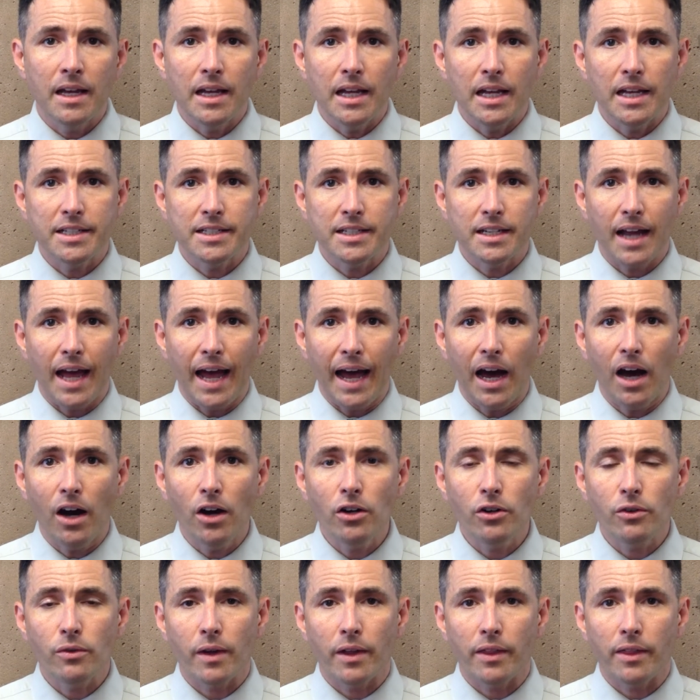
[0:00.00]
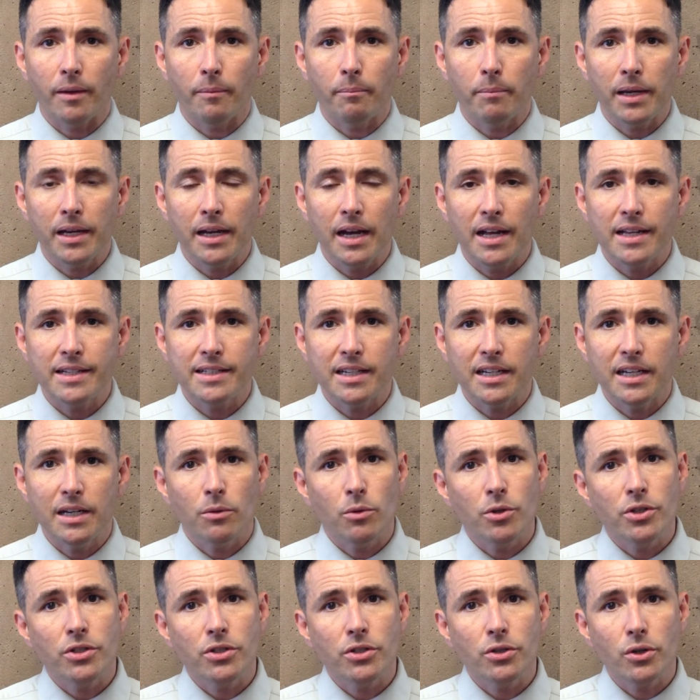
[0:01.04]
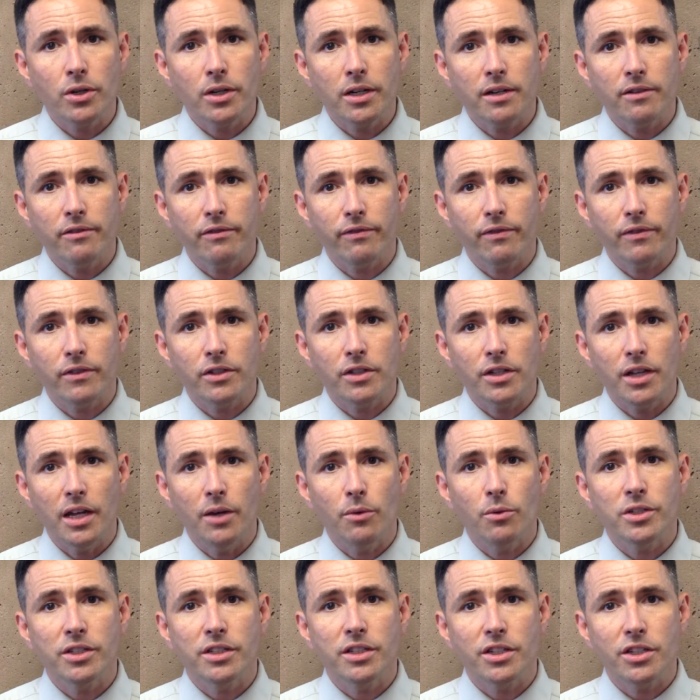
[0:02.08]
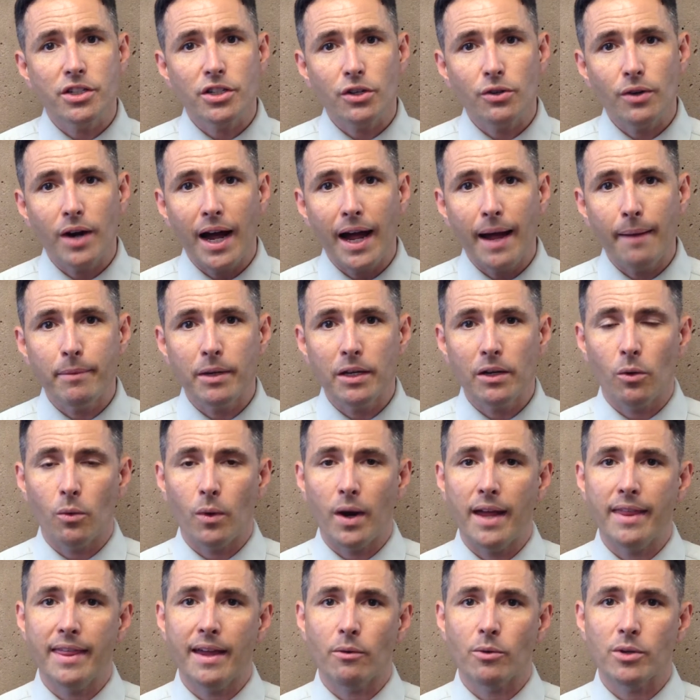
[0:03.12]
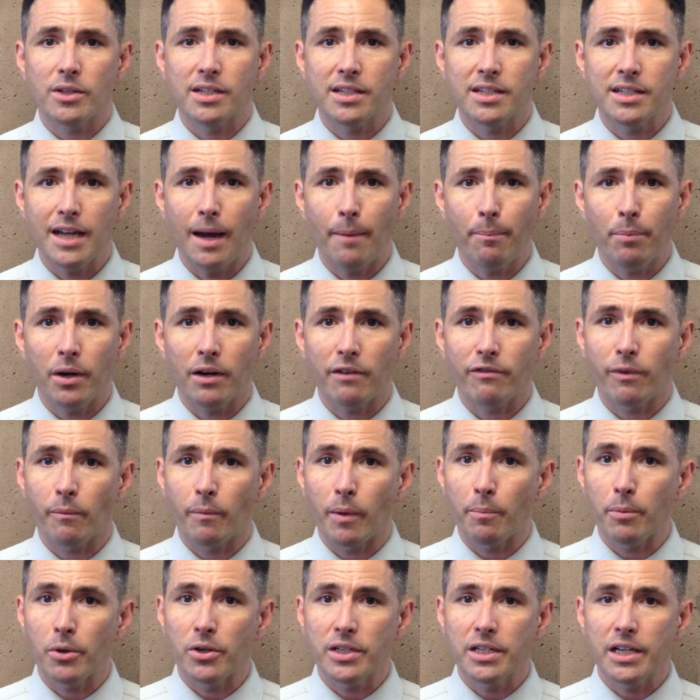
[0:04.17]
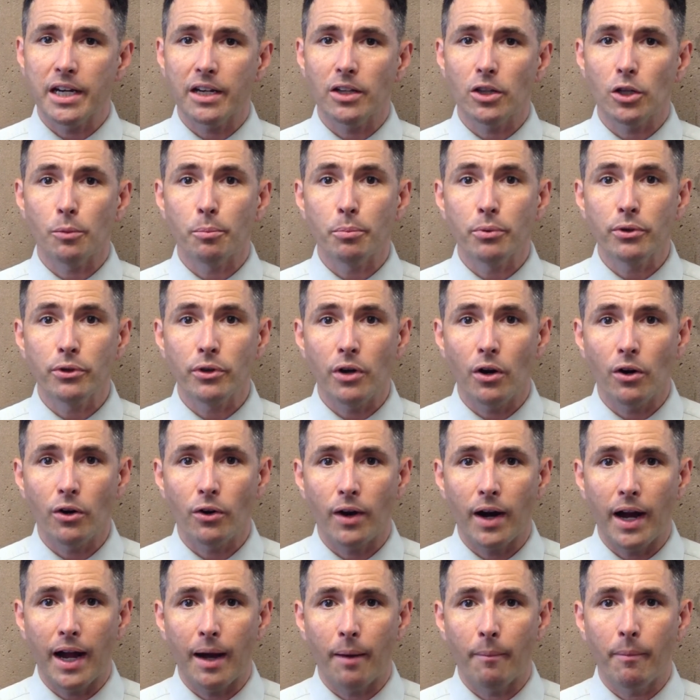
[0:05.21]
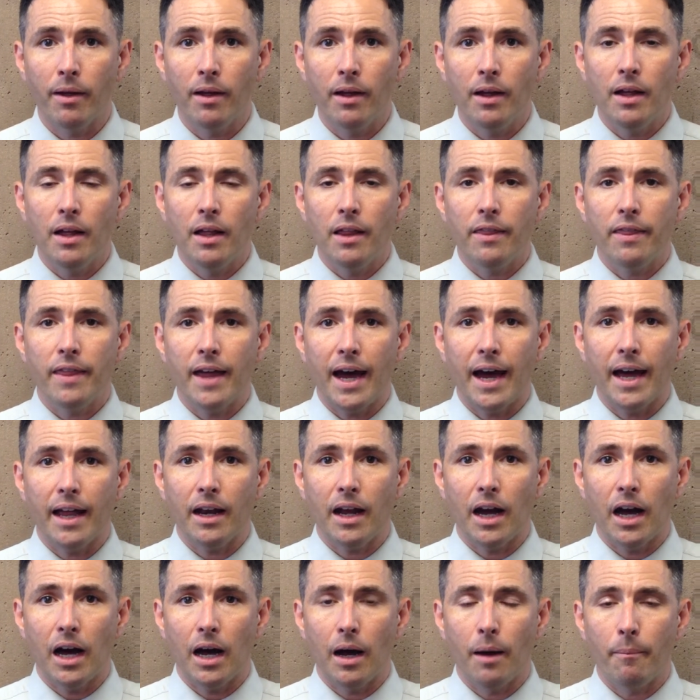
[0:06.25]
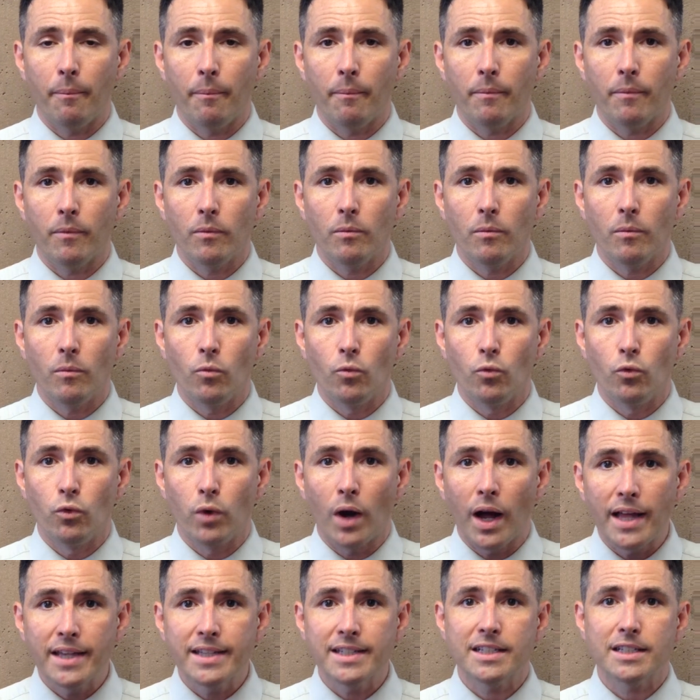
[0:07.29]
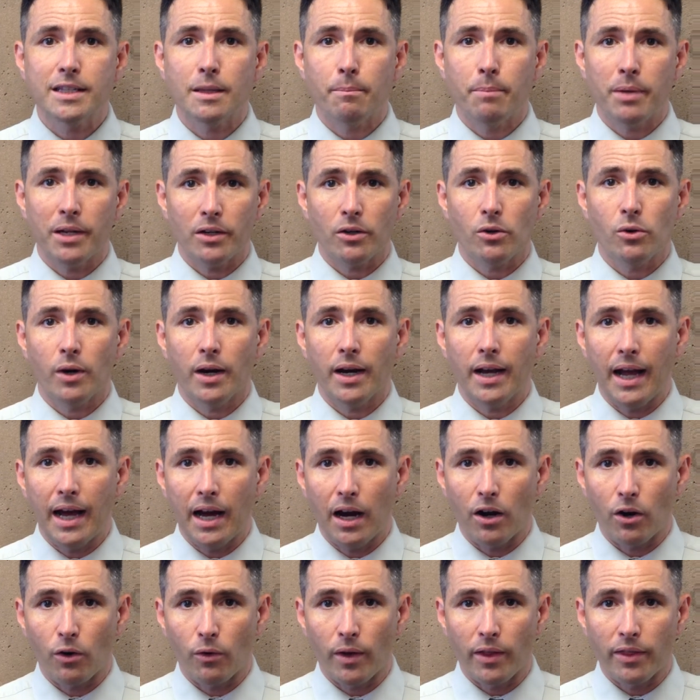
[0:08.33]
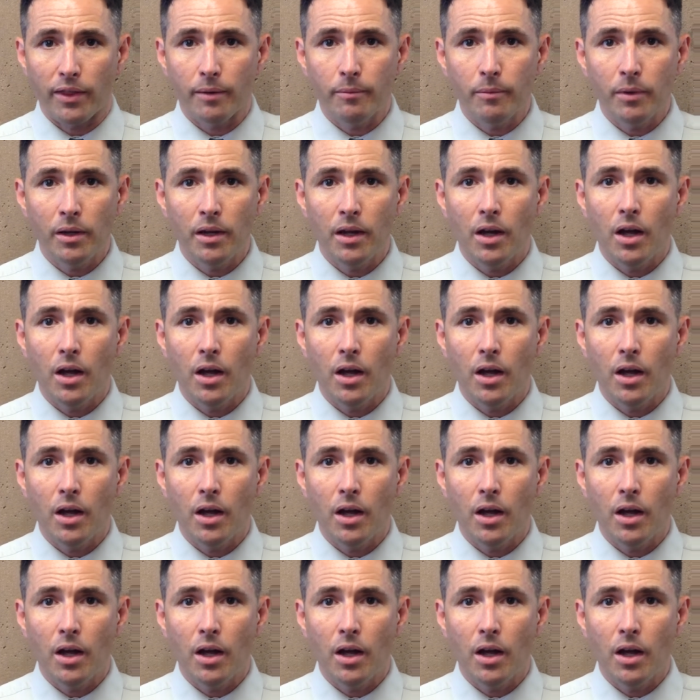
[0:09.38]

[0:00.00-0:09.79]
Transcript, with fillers: It's an algorithm because it was sort of it was described in a way that was separate from a particular program that um, runs the Bitcoin algorithm.